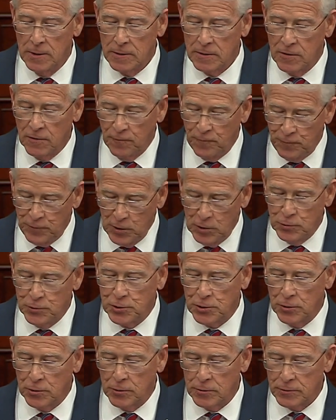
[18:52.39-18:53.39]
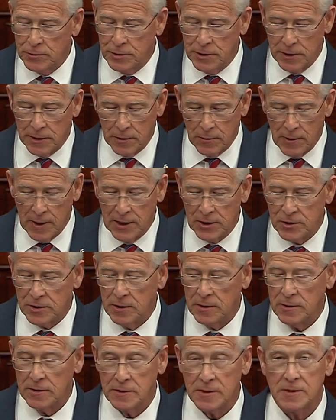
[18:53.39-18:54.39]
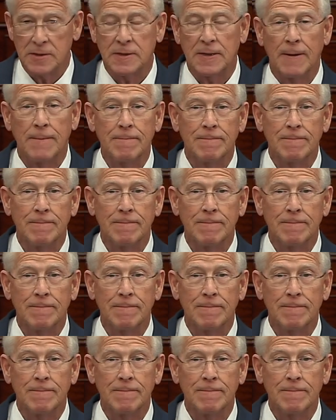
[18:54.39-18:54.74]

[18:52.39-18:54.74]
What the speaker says: to future generations.